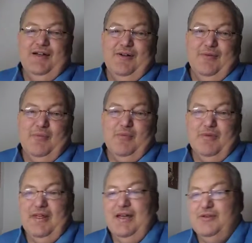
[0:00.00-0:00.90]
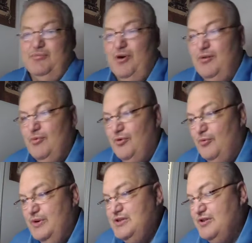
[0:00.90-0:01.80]
remember that tomorrow
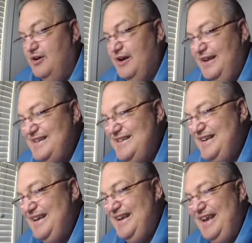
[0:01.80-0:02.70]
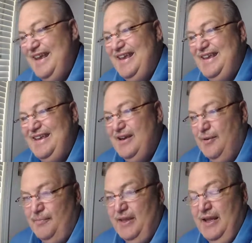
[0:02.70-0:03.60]
morning. We start at 10 a.m.